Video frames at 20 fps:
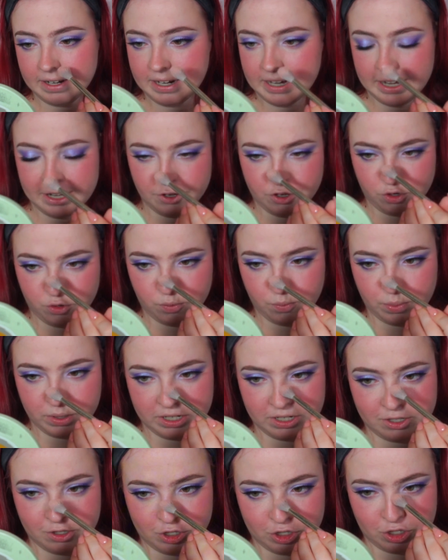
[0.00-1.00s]
I do, but
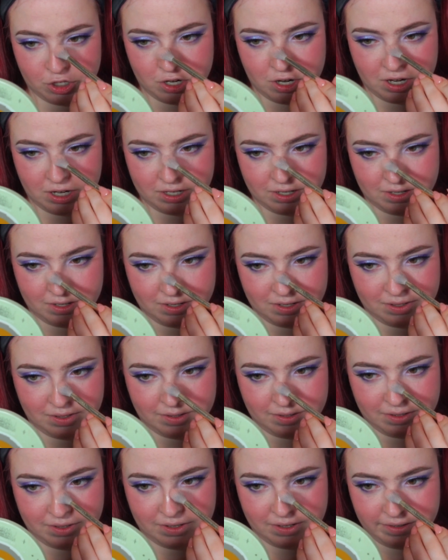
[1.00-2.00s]
just not
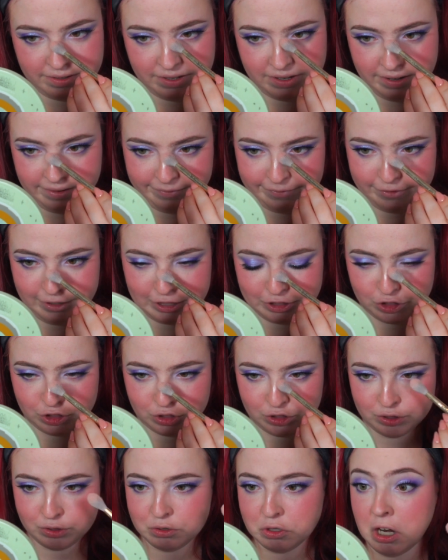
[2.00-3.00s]
a
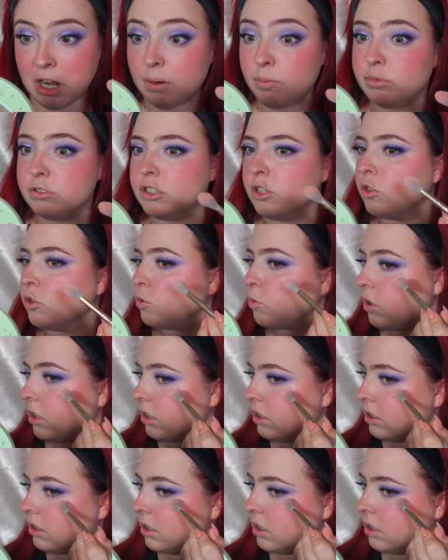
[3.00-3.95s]
fresh, not pre-owned one.